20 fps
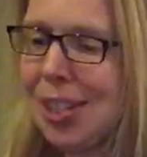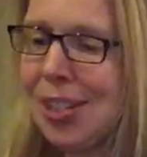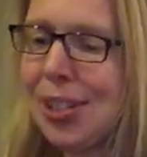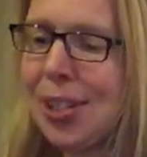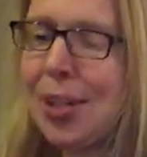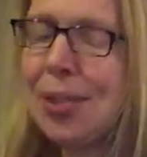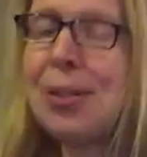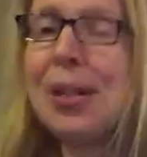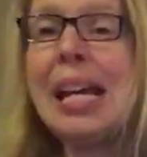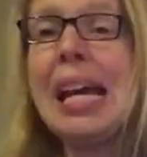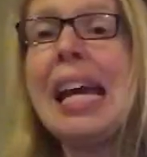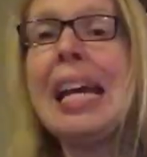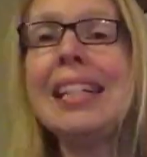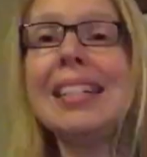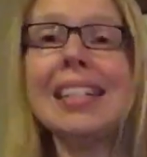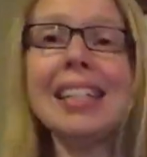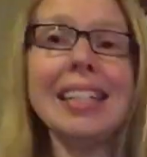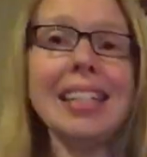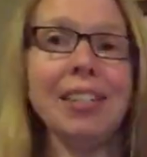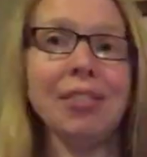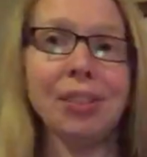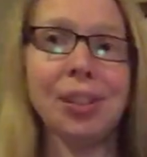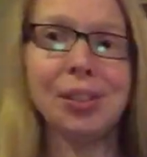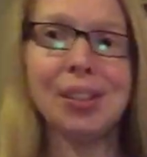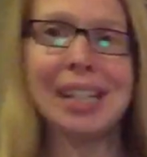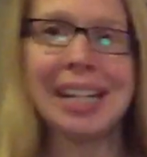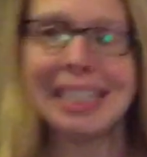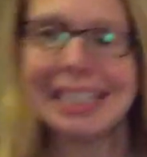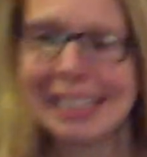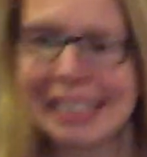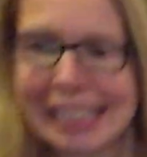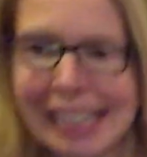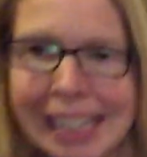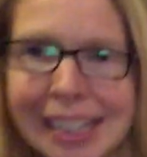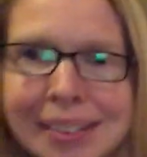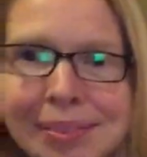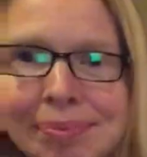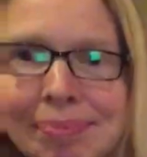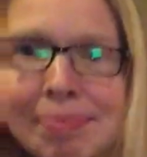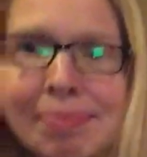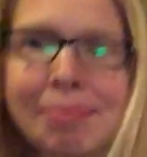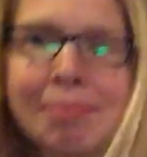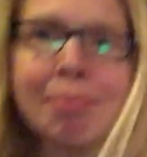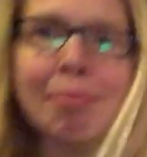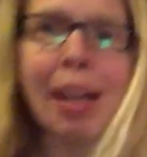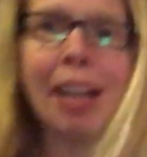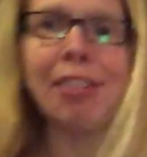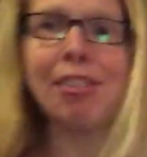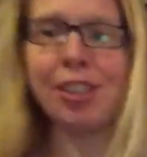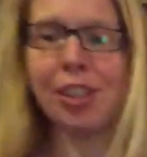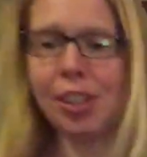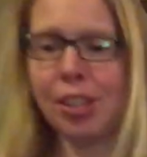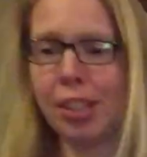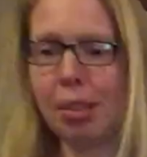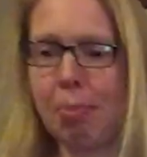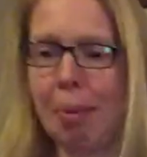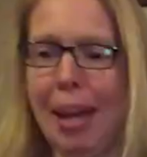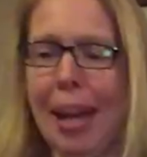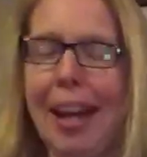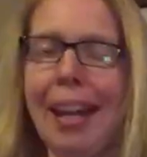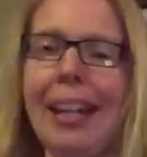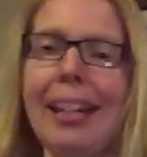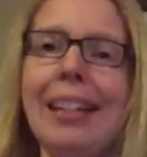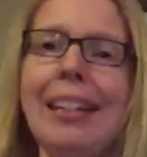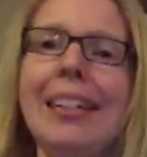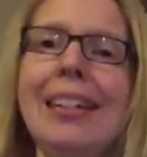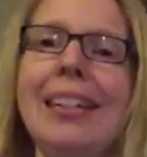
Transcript: So to give you an idea, my first bag